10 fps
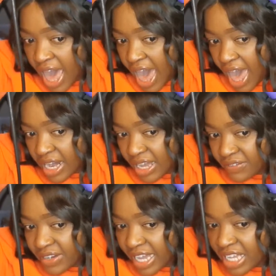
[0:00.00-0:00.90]
And I
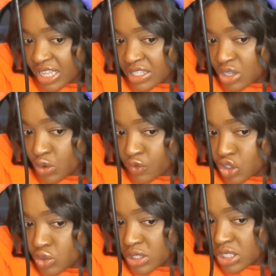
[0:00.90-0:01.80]
feel like instead of
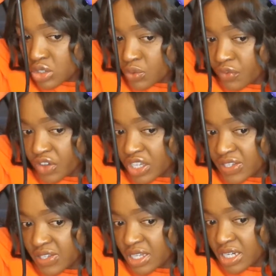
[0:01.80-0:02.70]
choosing to
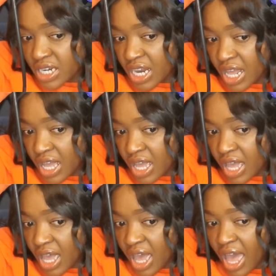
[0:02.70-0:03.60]
face it,
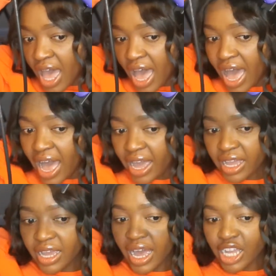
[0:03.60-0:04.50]

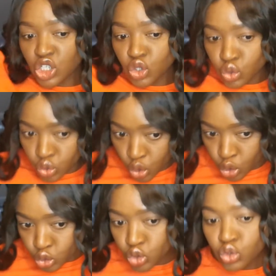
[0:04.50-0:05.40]
I
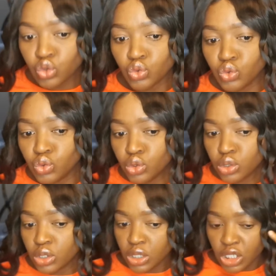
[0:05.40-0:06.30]
chose to
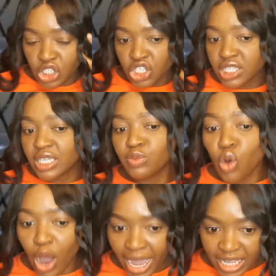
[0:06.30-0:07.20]
just keep
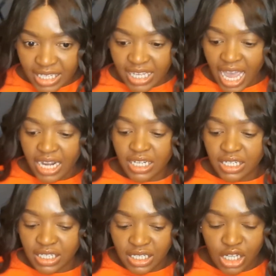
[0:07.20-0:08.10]
quiet
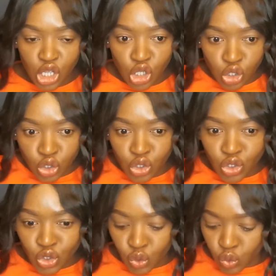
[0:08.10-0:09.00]
and
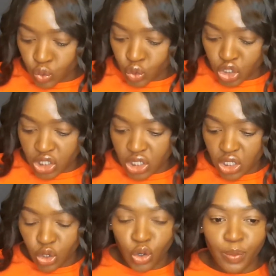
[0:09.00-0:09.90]
to
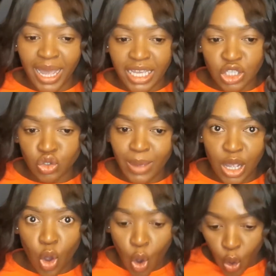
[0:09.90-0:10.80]
just go back into my
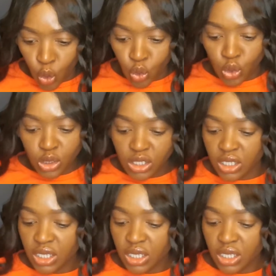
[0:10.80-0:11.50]
hole,